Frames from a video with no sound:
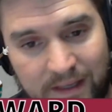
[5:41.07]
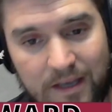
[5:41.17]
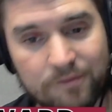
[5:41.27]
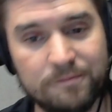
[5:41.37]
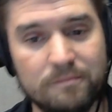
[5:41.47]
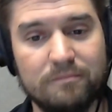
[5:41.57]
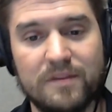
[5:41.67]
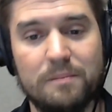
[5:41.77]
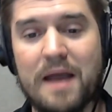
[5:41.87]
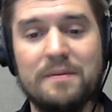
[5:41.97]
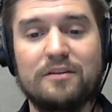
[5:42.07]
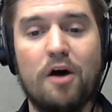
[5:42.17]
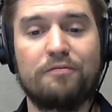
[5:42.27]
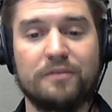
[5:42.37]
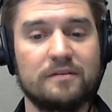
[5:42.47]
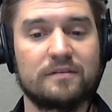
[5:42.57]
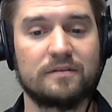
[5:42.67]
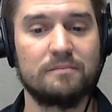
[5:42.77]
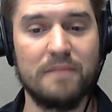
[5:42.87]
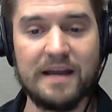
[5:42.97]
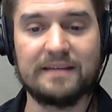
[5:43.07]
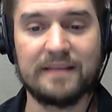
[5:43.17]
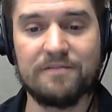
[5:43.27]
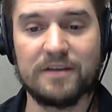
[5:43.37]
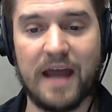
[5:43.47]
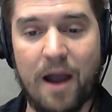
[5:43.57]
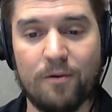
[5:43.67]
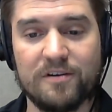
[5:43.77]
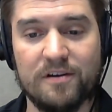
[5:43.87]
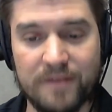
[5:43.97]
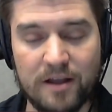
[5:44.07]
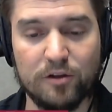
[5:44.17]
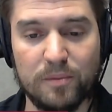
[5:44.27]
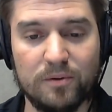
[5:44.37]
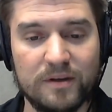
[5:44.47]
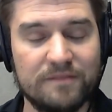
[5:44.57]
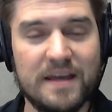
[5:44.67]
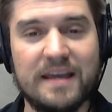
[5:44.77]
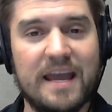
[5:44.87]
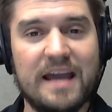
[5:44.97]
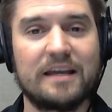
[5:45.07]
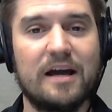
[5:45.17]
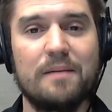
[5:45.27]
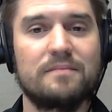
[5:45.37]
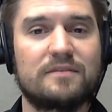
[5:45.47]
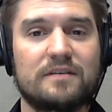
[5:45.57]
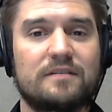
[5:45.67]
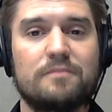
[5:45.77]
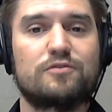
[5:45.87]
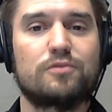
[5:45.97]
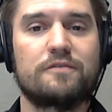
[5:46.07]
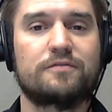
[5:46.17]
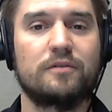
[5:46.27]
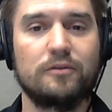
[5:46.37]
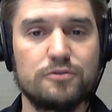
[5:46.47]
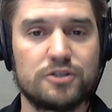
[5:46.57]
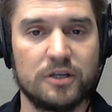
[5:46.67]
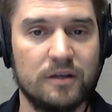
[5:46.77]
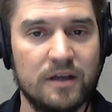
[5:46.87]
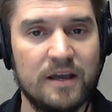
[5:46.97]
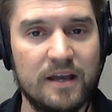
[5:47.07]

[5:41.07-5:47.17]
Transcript: if the Miami Dolphins make Xavien Howard available, if they can't come to some sort of solution,